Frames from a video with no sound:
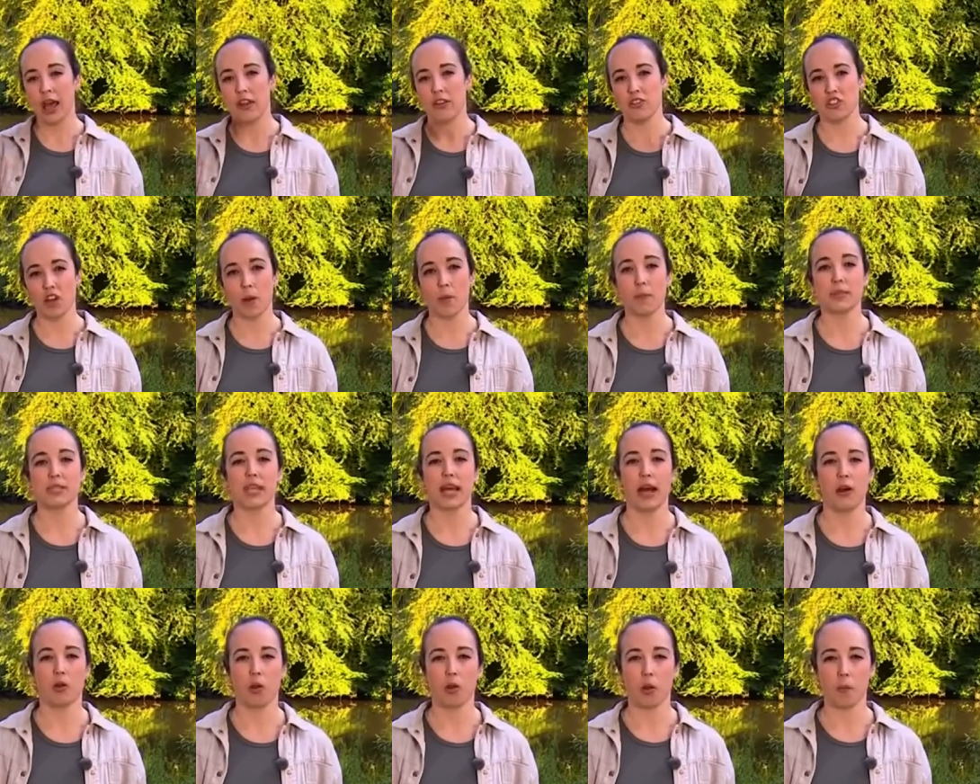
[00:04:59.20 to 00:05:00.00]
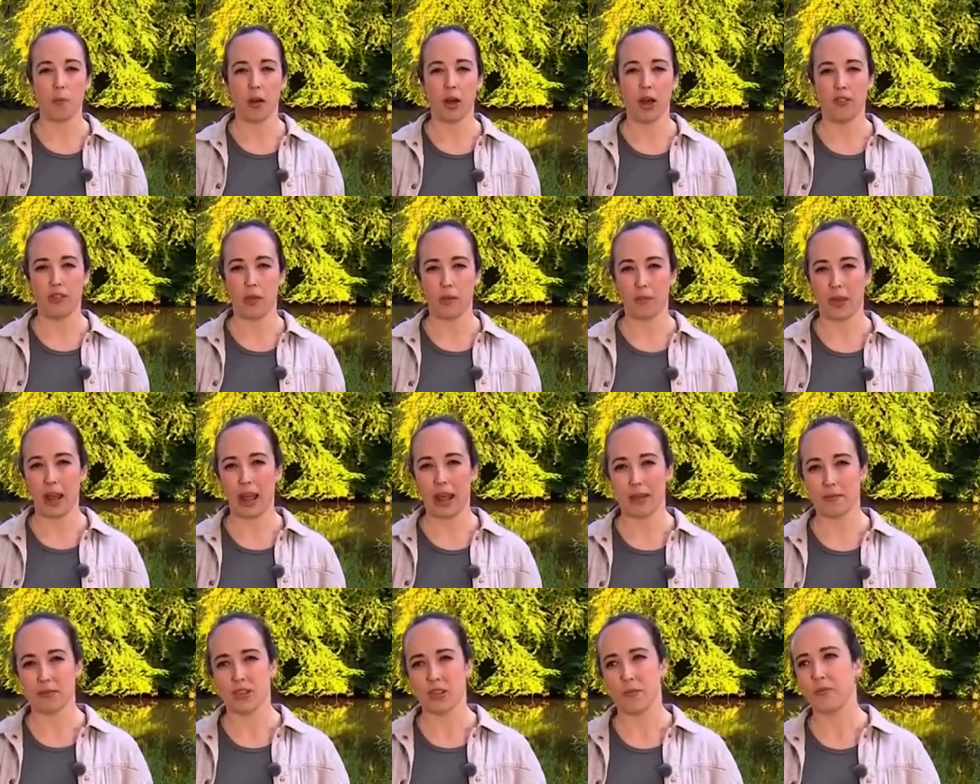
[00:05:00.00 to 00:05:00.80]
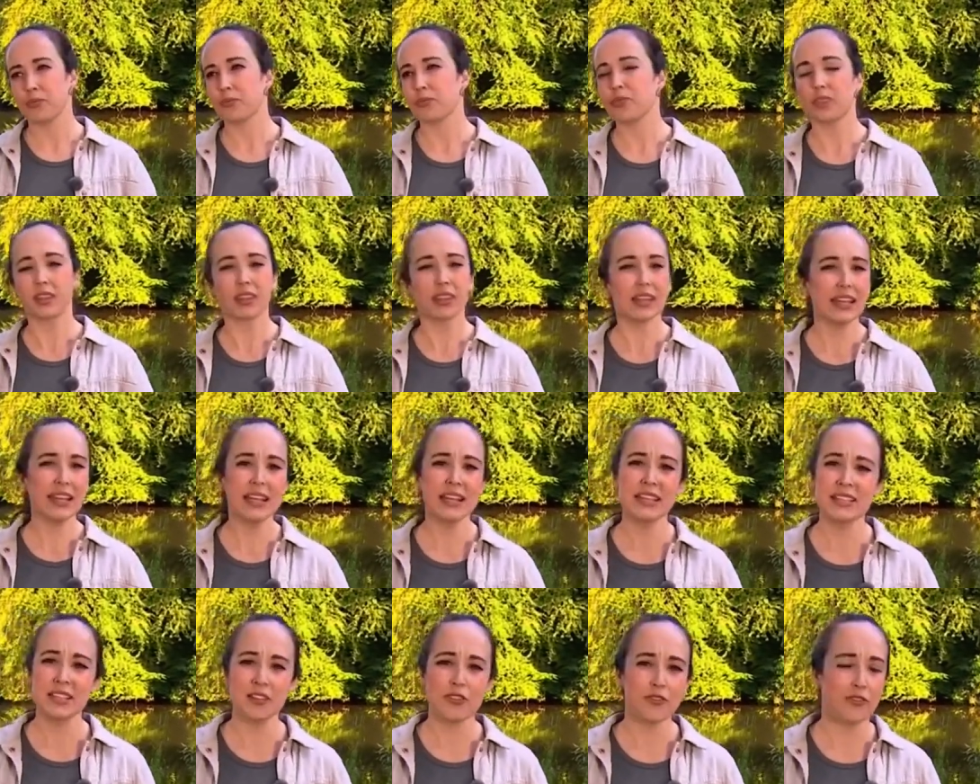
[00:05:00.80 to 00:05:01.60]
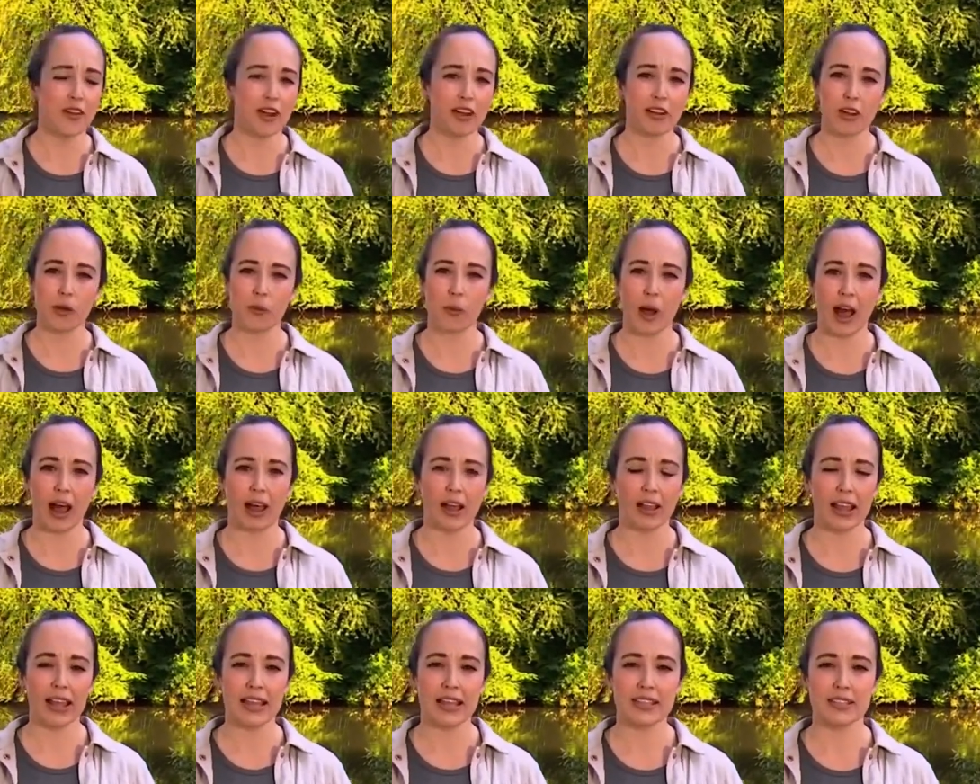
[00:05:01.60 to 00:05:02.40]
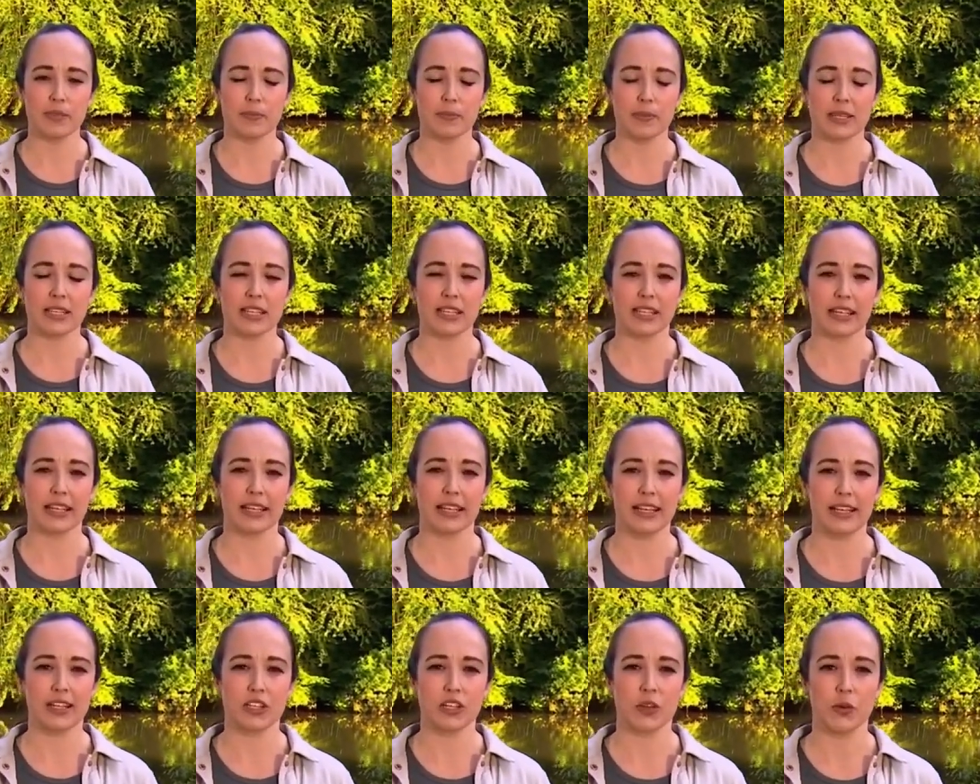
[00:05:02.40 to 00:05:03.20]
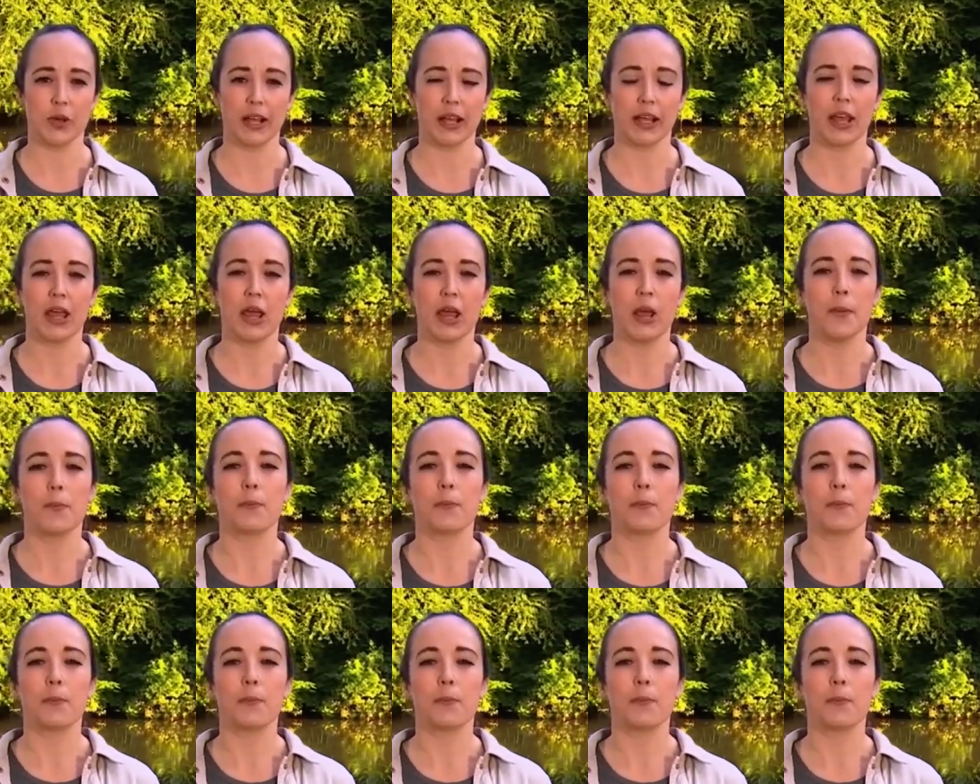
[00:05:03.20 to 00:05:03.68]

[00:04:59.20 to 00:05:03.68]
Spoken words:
and jump down on a bird that perhaps isn't very well, isn't particularly doing